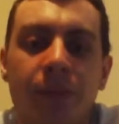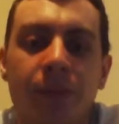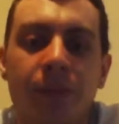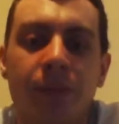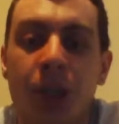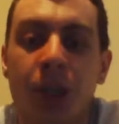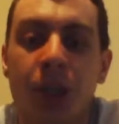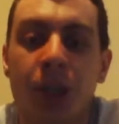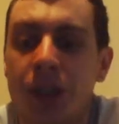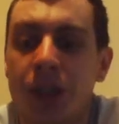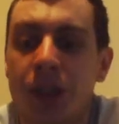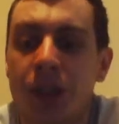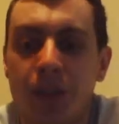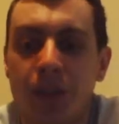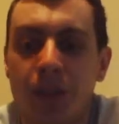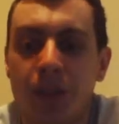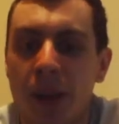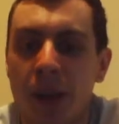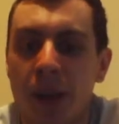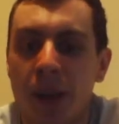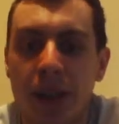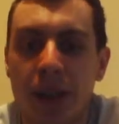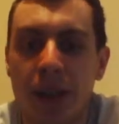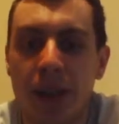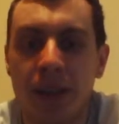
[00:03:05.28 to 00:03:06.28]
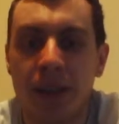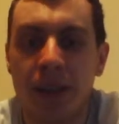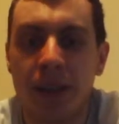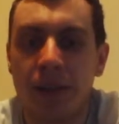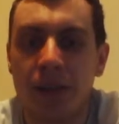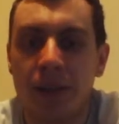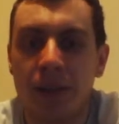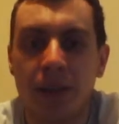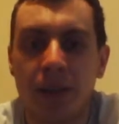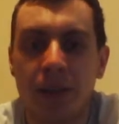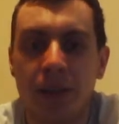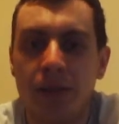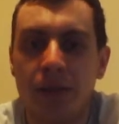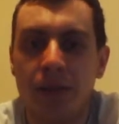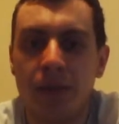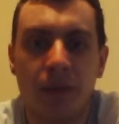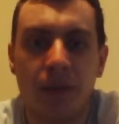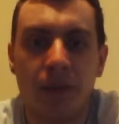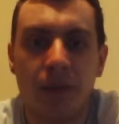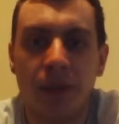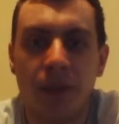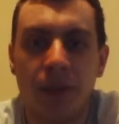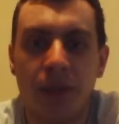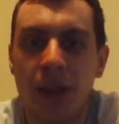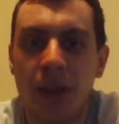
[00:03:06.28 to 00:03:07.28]
Which might be,
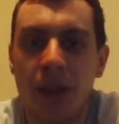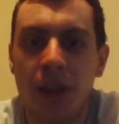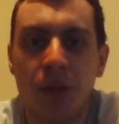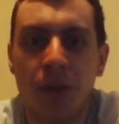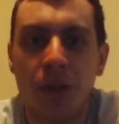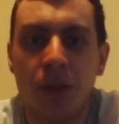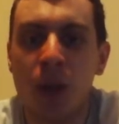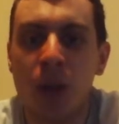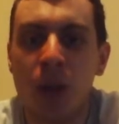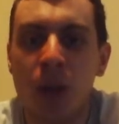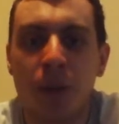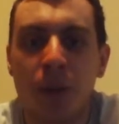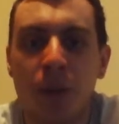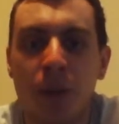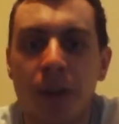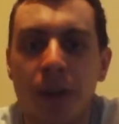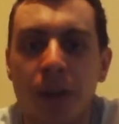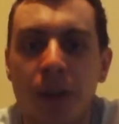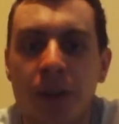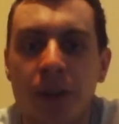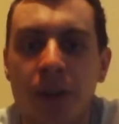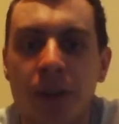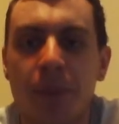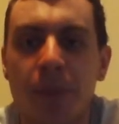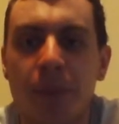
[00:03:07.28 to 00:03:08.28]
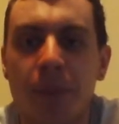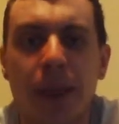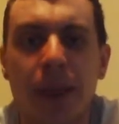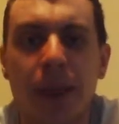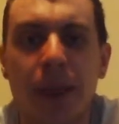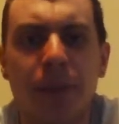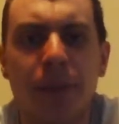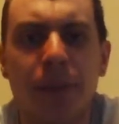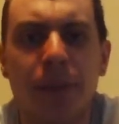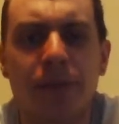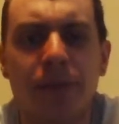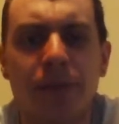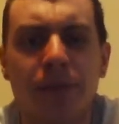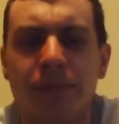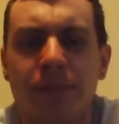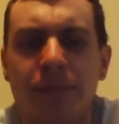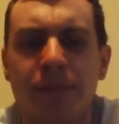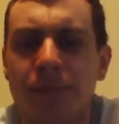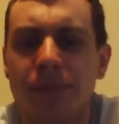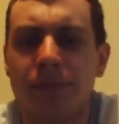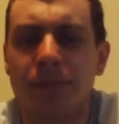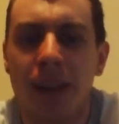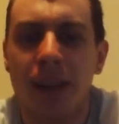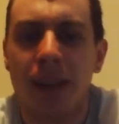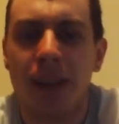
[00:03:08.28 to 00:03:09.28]
normal for some people.
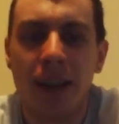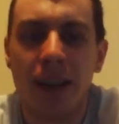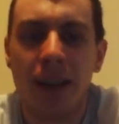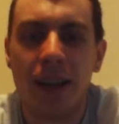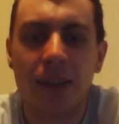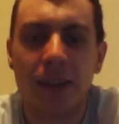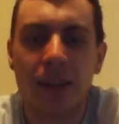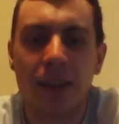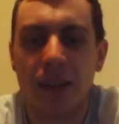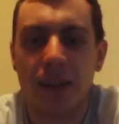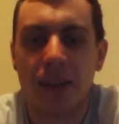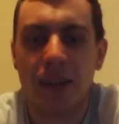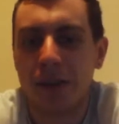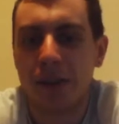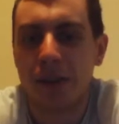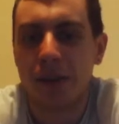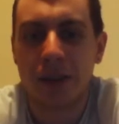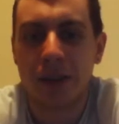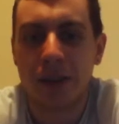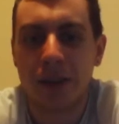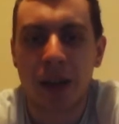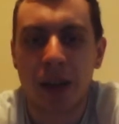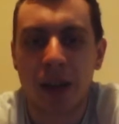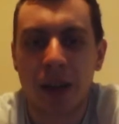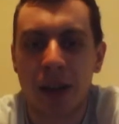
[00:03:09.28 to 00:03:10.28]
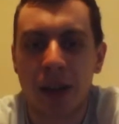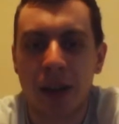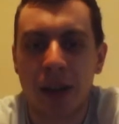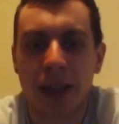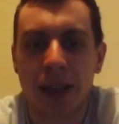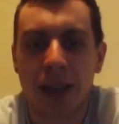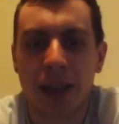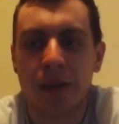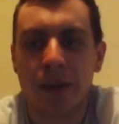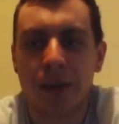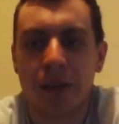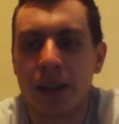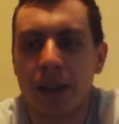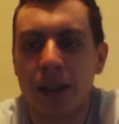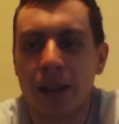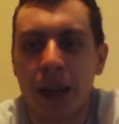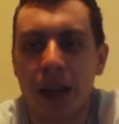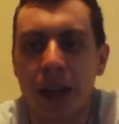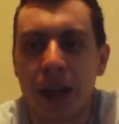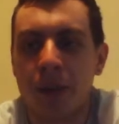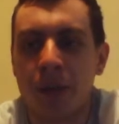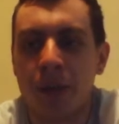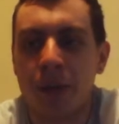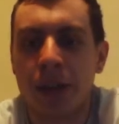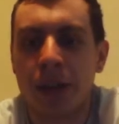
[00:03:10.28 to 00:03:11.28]
If they do that regularly, if they
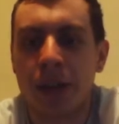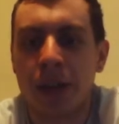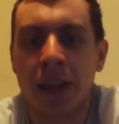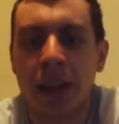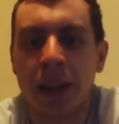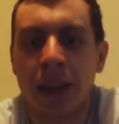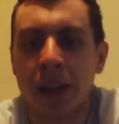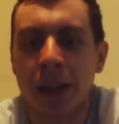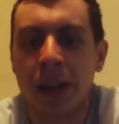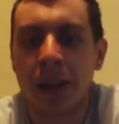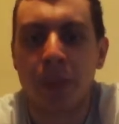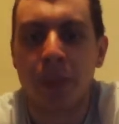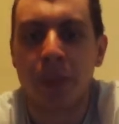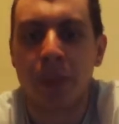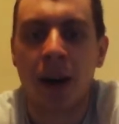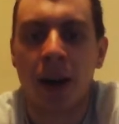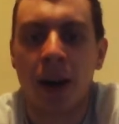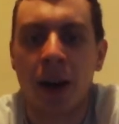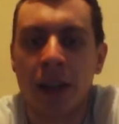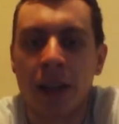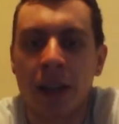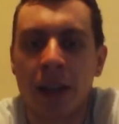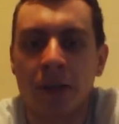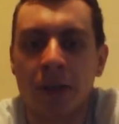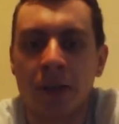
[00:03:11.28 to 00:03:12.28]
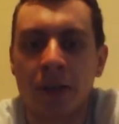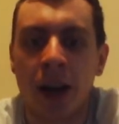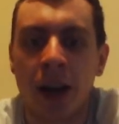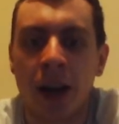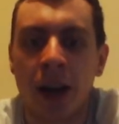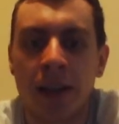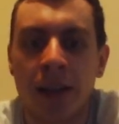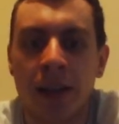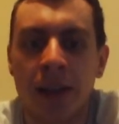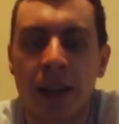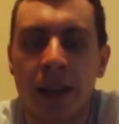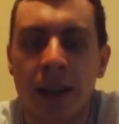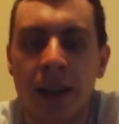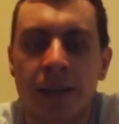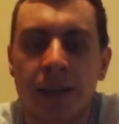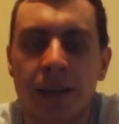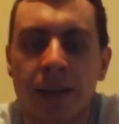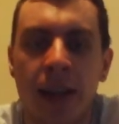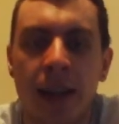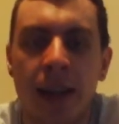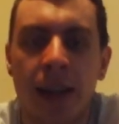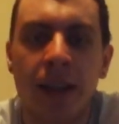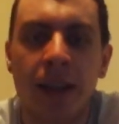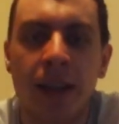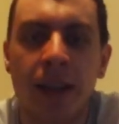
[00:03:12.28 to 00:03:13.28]
get out one day and they go partying all night the next
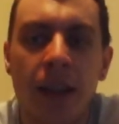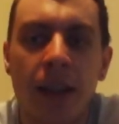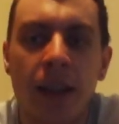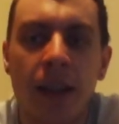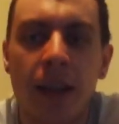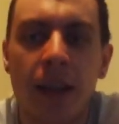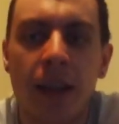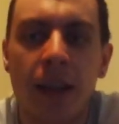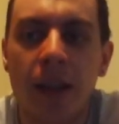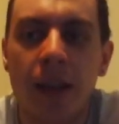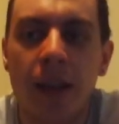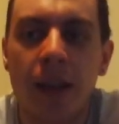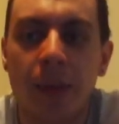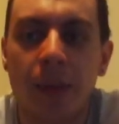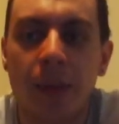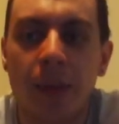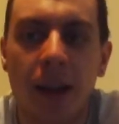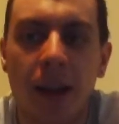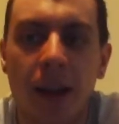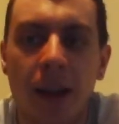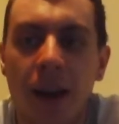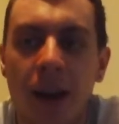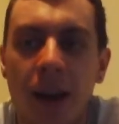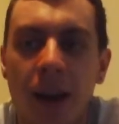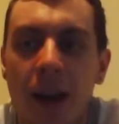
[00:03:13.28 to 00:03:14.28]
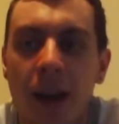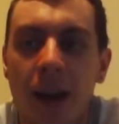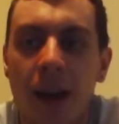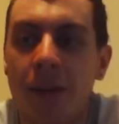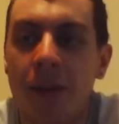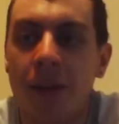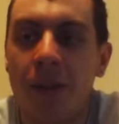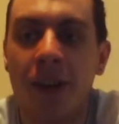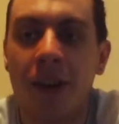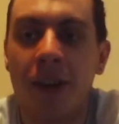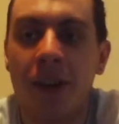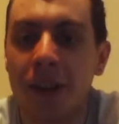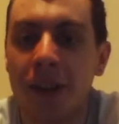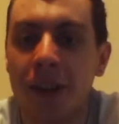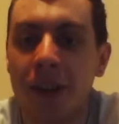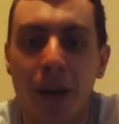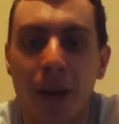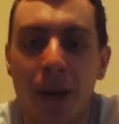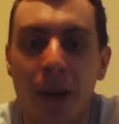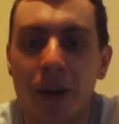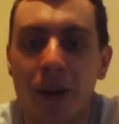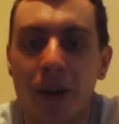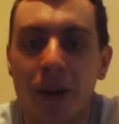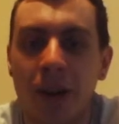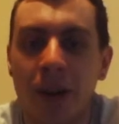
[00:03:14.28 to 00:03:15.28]
day. But I've not done
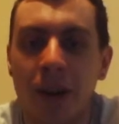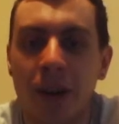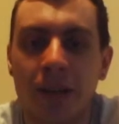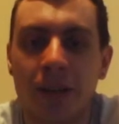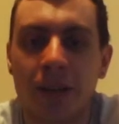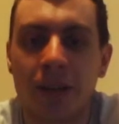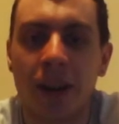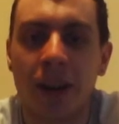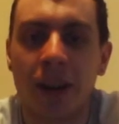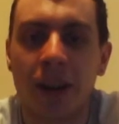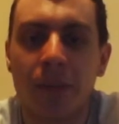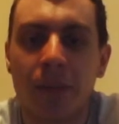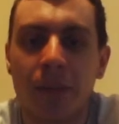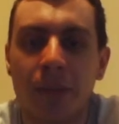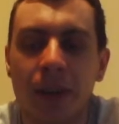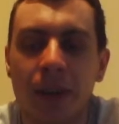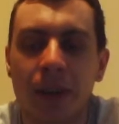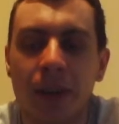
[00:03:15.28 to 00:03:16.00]
that for a long time.